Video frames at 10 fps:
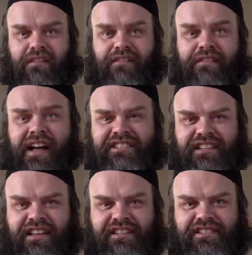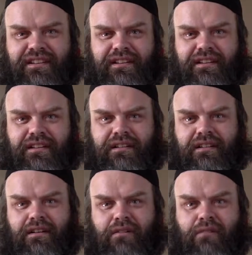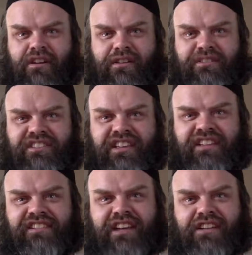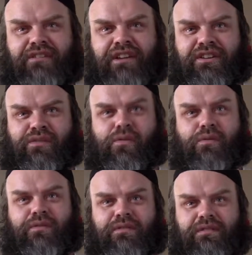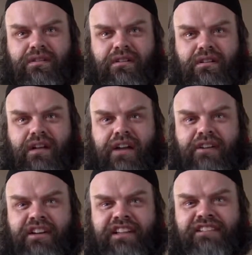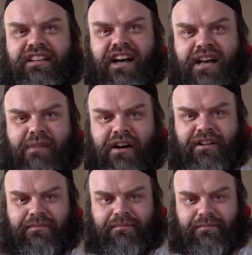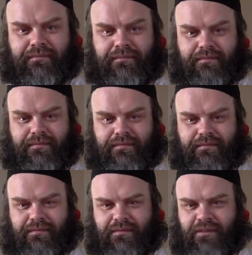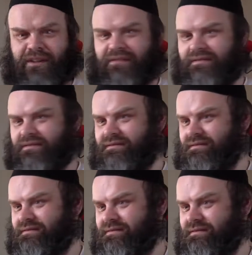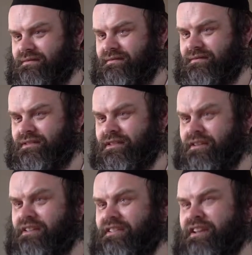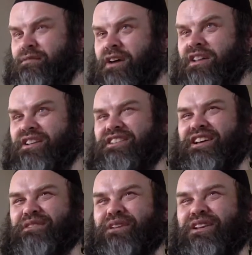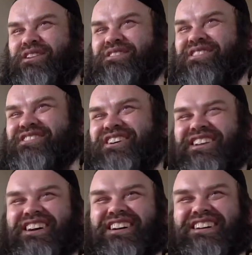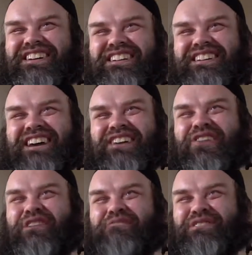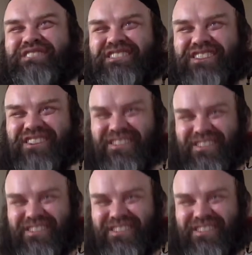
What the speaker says: Fasting is one of those things that you can do and you can easily lie about it. Right? Is that right? Thank you, brother. Thank you, brother. MashaAllah. I know one person is here.